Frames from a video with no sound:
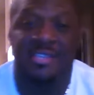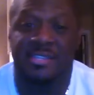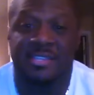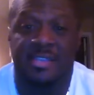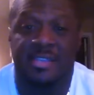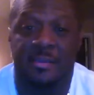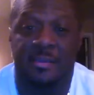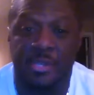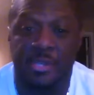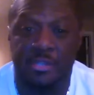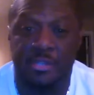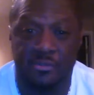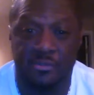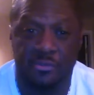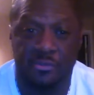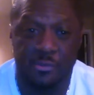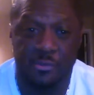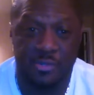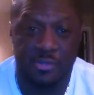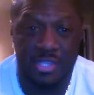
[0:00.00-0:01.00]
one says
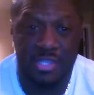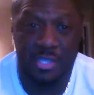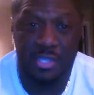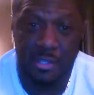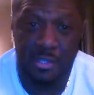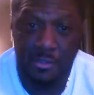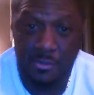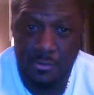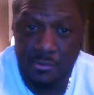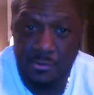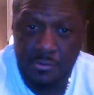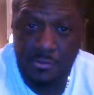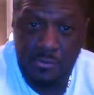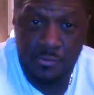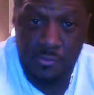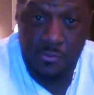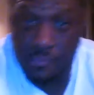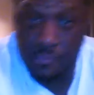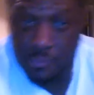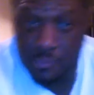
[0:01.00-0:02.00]
Kemet is first here.
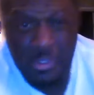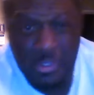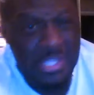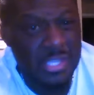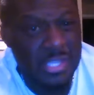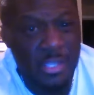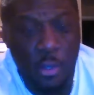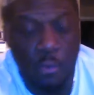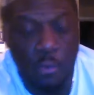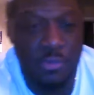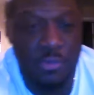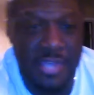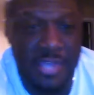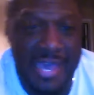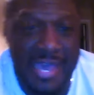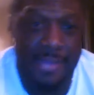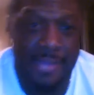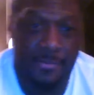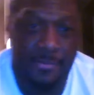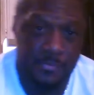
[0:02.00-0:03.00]
We
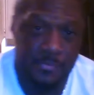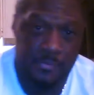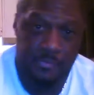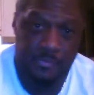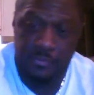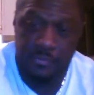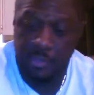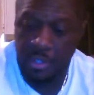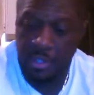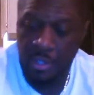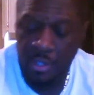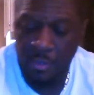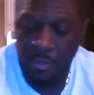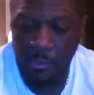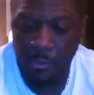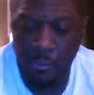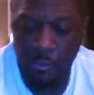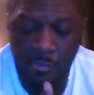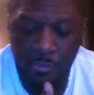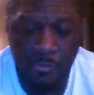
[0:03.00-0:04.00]
know that.
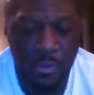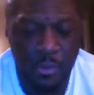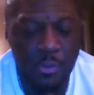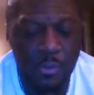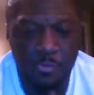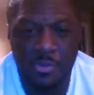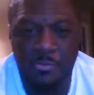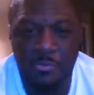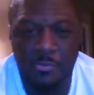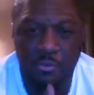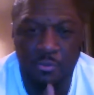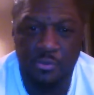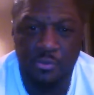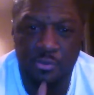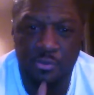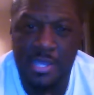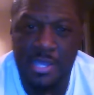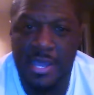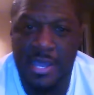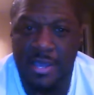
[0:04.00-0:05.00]
But what most
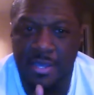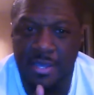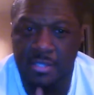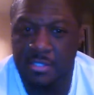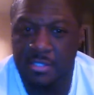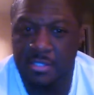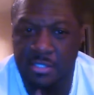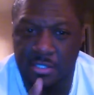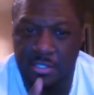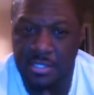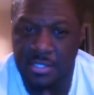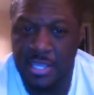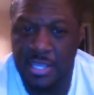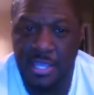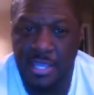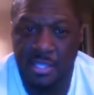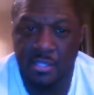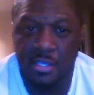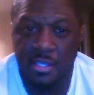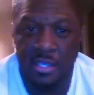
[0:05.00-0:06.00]
people do not
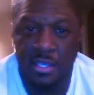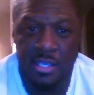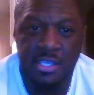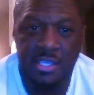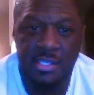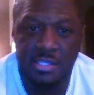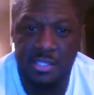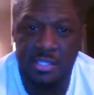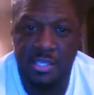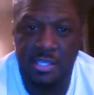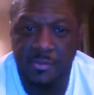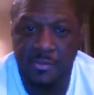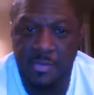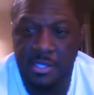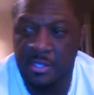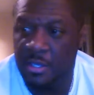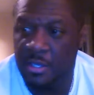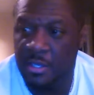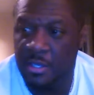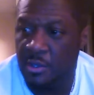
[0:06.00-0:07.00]
understand is
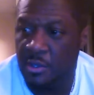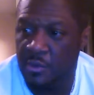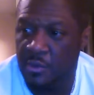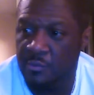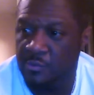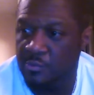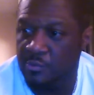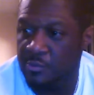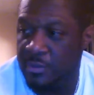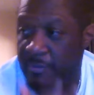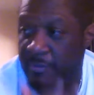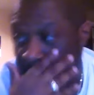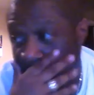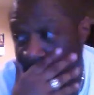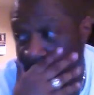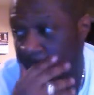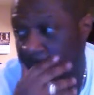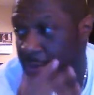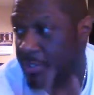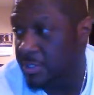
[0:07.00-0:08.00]
Kemet.
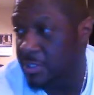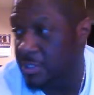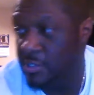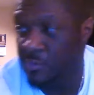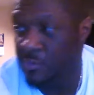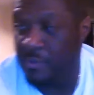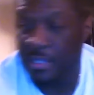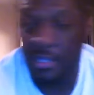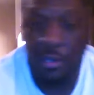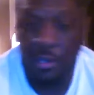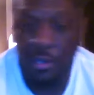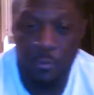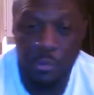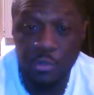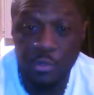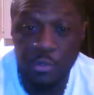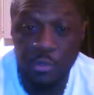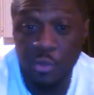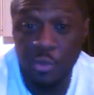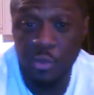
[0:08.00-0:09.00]
Let me put it this way.
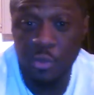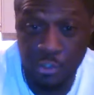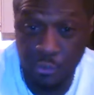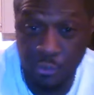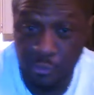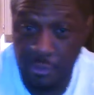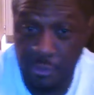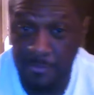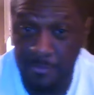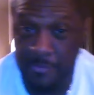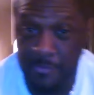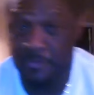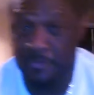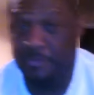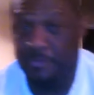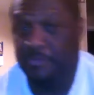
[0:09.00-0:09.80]
When you go to Europe,